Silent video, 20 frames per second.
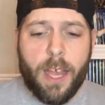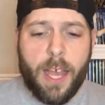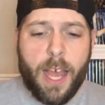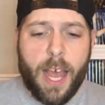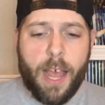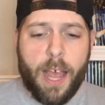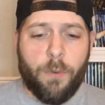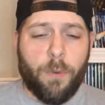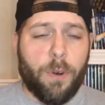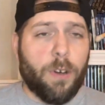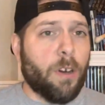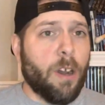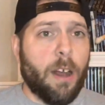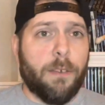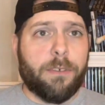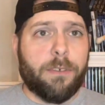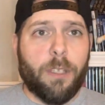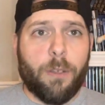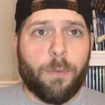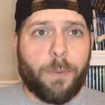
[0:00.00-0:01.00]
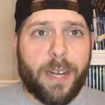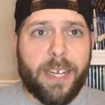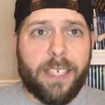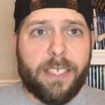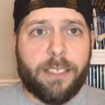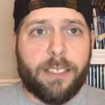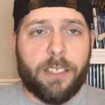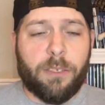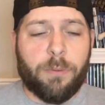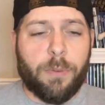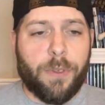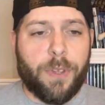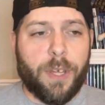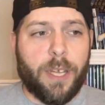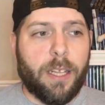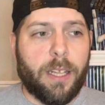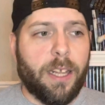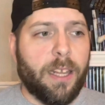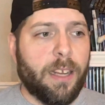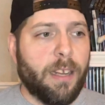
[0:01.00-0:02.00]
and we're off to the races with
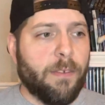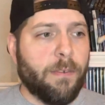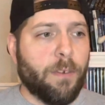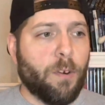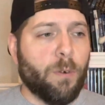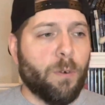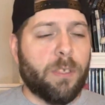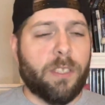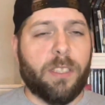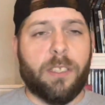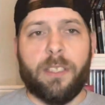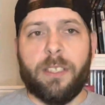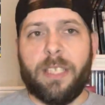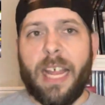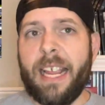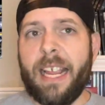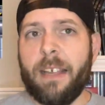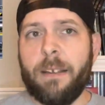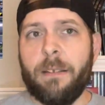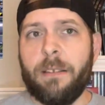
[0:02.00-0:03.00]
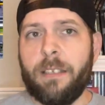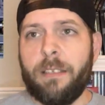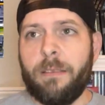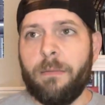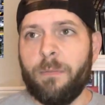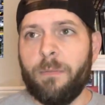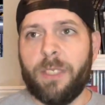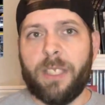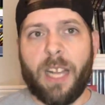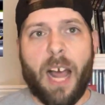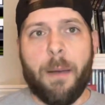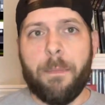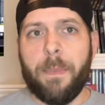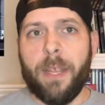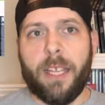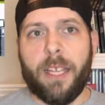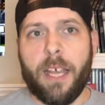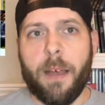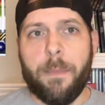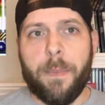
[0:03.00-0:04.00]
that. Then, of course, Sega stopped
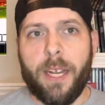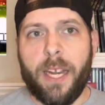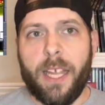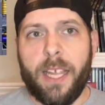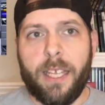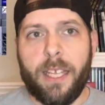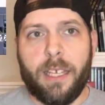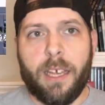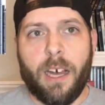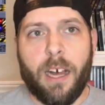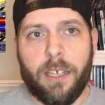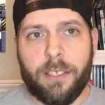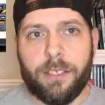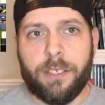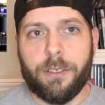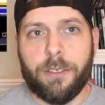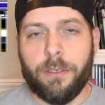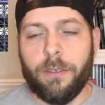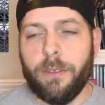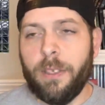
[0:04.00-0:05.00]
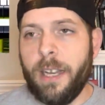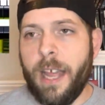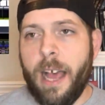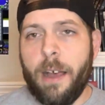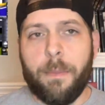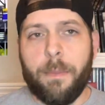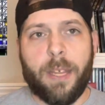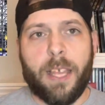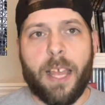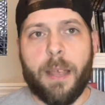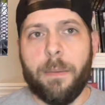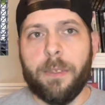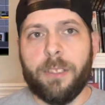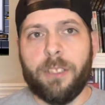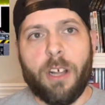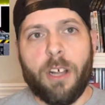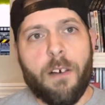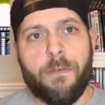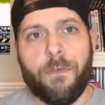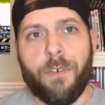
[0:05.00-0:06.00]
becoming a console and now became a
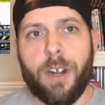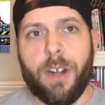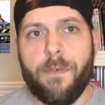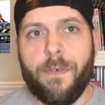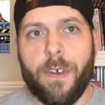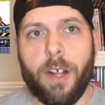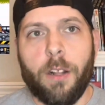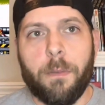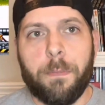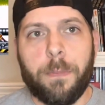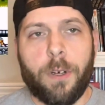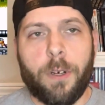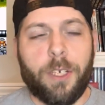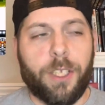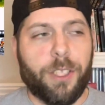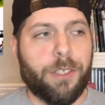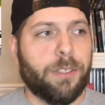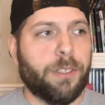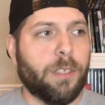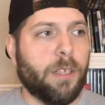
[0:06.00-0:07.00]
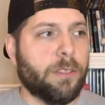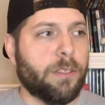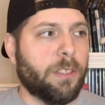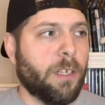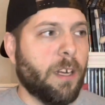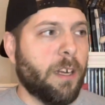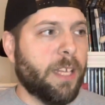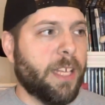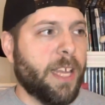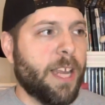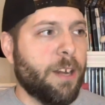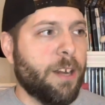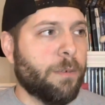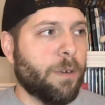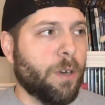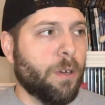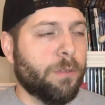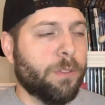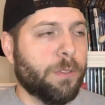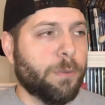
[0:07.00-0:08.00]
software developer, and you saw Sonic
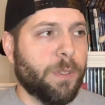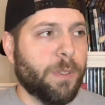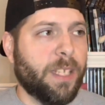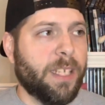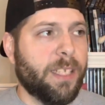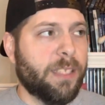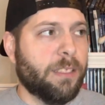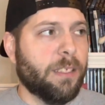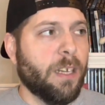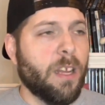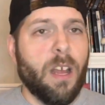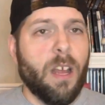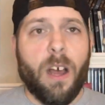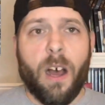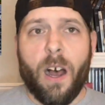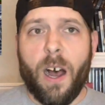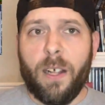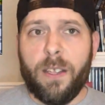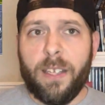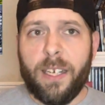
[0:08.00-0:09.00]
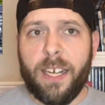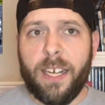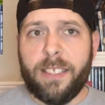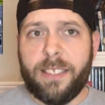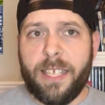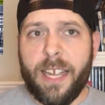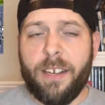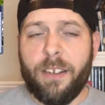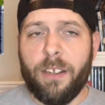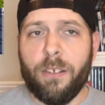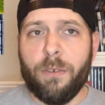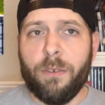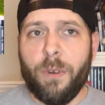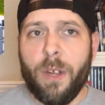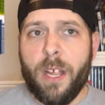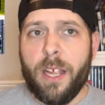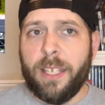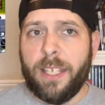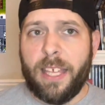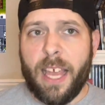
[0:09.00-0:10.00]
Heroes released on the Nintendo
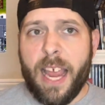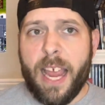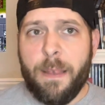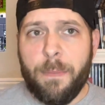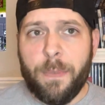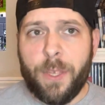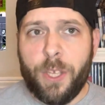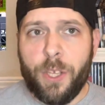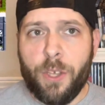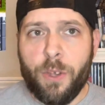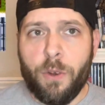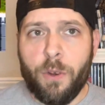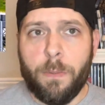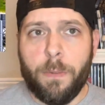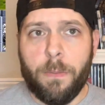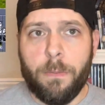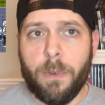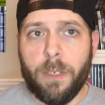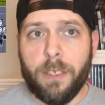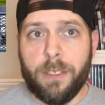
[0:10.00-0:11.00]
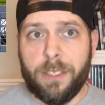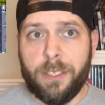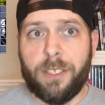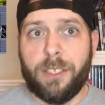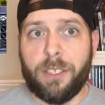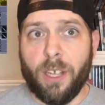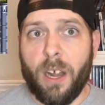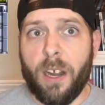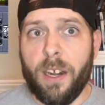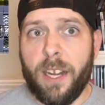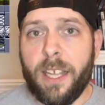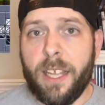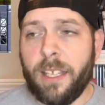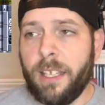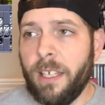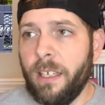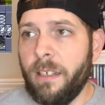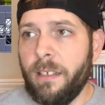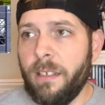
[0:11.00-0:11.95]
GameCube. Sonic